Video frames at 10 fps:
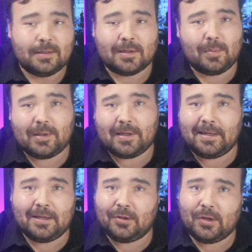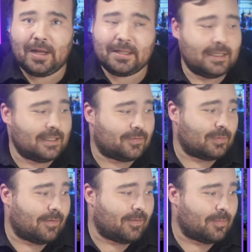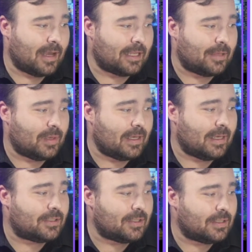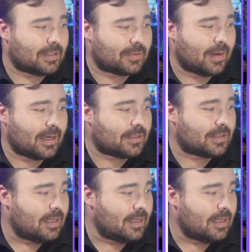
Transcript: Don't be getting any good ideas from Governor Mikey P. Jesus Christ.